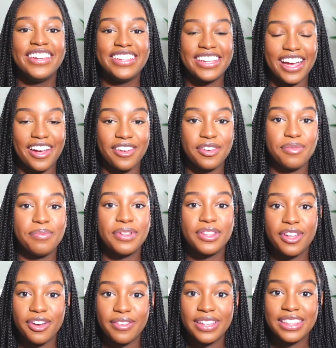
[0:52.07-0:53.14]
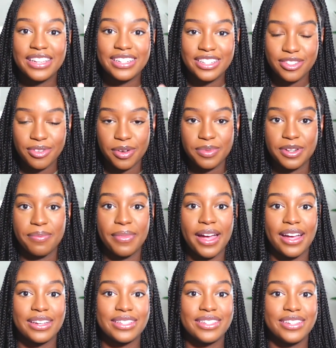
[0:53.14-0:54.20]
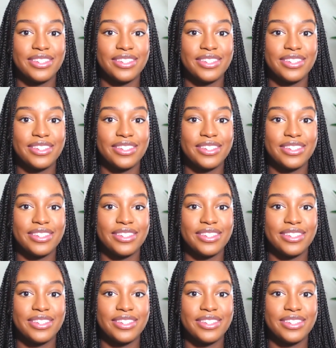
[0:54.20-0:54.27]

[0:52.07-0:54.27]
down below in the description box,